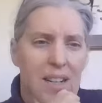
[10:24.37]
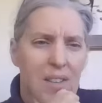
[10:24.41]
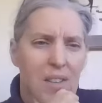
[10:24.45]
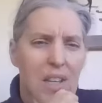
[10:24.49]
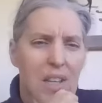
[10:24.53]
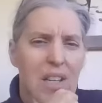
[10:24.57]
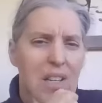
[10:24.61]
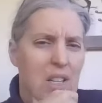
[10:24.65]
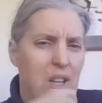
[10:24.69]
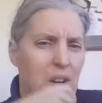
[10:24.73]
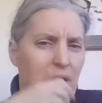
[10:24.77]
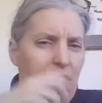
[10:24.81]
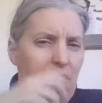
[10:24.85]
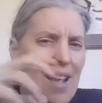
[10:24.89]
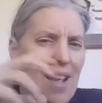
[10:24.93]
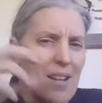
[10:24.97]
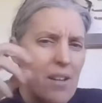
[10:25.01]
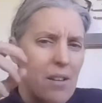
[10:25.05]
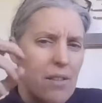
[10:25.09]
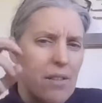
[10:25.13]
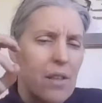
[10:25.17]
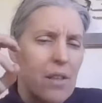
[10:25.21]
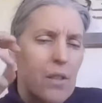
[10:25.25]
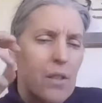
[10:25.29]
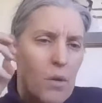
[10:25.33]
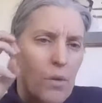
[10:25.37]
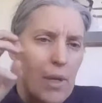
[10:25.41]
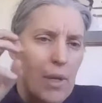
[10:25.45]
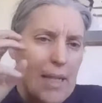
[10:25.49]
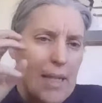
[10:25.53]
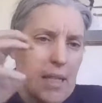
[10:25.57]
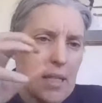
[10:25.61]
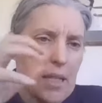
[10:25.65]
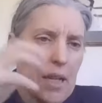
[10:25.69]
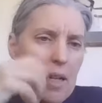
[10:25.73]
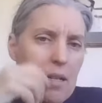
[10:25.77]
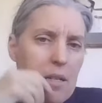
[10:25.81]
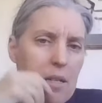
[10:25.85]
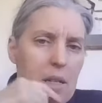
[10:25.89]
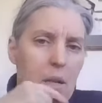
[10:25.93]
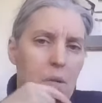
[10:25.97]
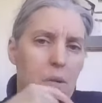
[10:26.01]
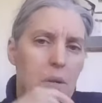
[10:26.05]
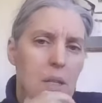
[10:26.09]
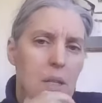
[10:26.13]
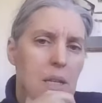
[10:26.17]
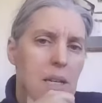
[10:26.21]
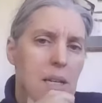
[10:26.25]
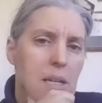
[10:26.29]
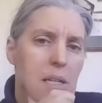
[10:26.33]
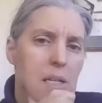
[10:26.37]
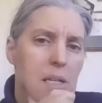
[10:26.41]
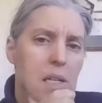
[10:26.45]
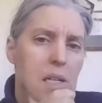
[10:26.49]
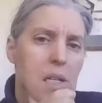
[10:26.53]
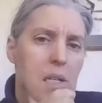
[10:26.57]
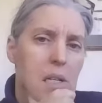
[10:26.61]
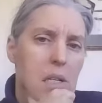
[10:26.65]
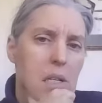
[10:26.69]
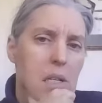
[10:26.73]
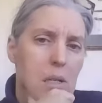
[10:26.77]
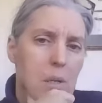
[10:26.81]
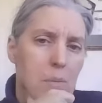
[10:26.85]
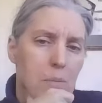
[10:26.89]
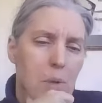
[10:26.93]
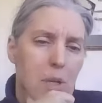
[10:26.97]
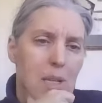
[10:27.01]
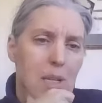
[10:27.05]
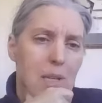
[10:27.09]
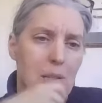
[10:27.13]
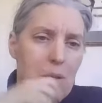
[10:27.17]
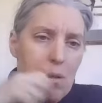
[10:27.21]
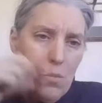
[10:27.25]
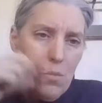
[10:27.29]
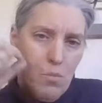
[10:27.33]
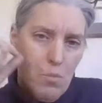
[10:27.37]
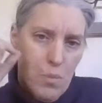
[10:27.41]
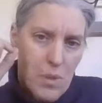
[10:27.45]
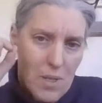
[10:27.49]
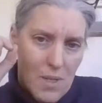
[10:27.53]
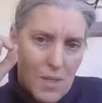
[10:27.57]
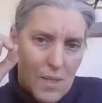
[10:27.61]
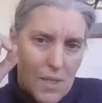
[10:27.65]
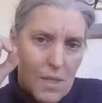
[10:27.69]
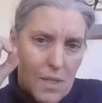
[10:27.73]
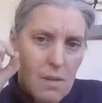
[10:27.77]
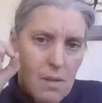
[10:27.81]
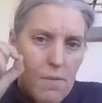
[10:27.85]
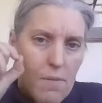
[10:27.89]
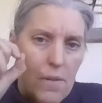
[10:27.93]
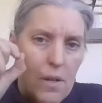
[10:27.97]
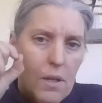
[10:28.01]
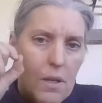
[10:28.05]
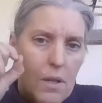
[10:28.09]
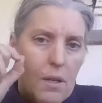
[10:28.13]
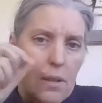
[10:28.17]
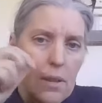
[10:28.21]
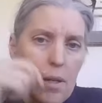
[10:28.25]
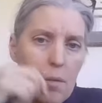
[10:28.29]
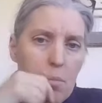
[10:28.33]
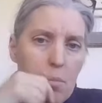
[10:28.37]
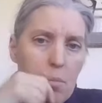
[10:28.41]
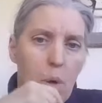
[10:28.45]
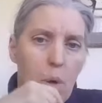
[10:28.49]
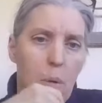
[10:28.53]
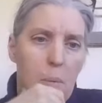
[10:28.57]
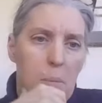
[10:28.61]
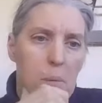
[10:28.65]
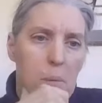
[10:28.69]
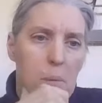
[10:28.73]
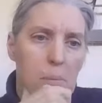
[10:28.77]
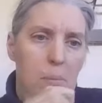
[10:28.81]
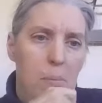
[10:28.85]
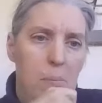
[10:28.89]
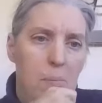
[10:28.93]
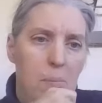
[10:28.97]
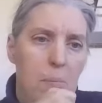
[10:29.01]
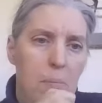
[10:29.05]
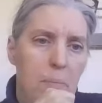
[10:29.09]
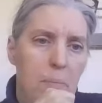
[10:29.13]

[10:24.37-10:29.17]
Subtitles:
Is there anything that really stands out in the 18th as being specifically a problem?